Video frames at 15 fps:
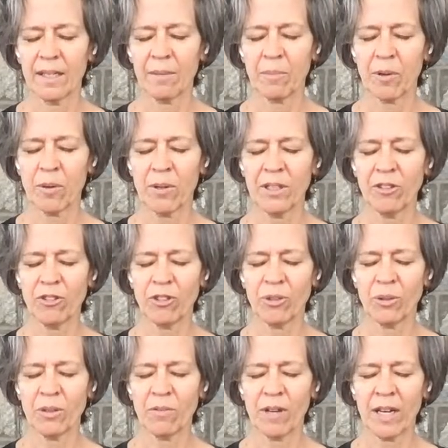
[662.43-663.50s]
I'm going
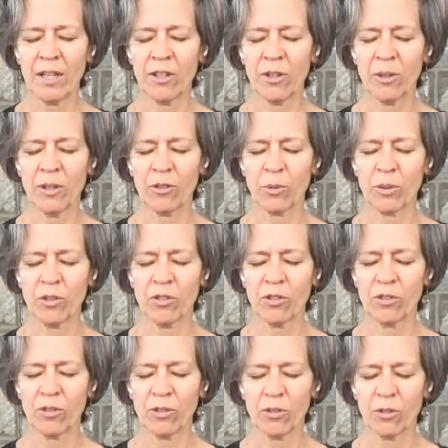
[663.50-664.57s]
to invite you as we
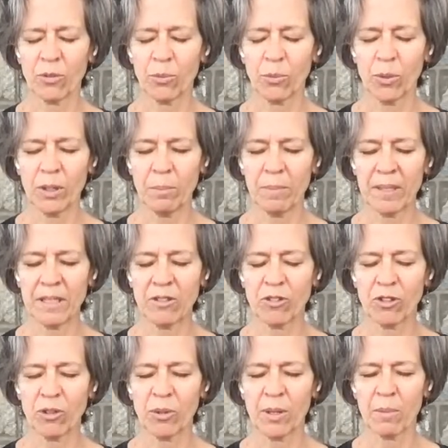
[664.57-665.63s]
sweep
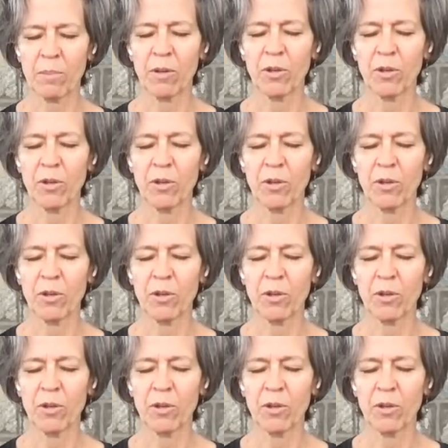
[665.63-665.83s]
into the